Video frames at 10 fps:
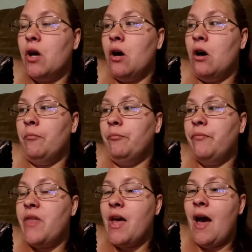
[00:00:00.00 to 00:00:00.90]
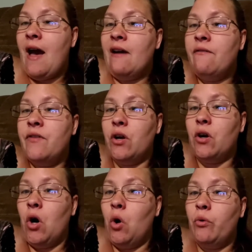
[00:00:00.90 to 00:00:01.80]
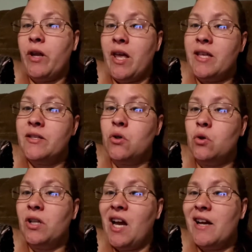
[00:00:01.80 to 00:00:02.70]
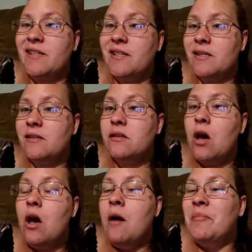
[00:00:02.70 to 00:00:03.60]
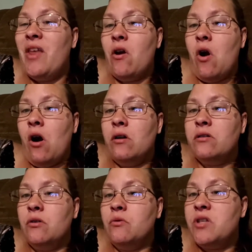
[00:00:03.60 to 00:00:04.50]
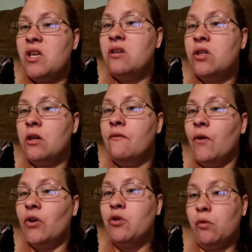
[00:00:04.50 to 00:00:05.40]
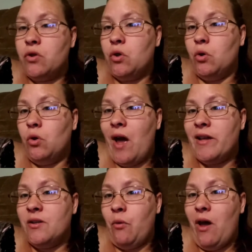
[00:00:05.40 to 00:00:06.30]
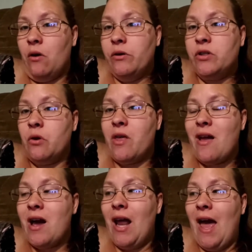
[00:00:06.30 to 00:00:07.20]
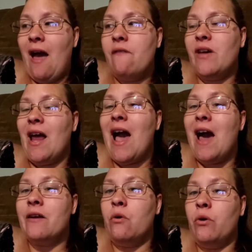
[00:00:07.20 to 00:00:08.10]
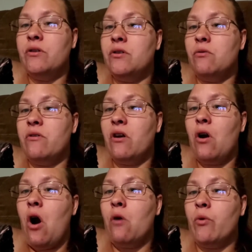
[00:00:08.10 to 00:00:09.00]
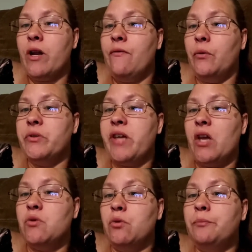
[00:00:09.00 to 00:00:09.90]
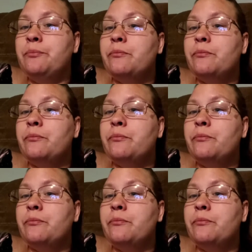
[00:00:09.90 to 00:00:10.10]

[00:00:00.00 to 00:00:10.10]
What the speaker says: they have their own in-school classes, but they are also teaching virtual school as well. So they kind of have that added on to their already full schedule.